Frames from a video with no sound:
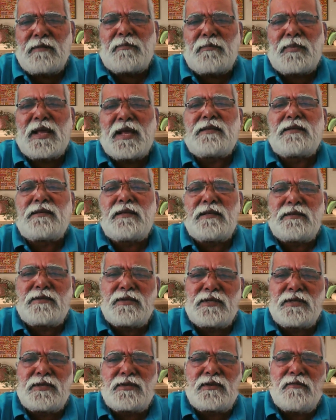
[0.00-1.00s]
Placidus
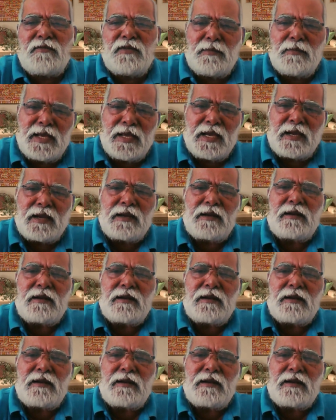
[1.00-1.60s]
system will make it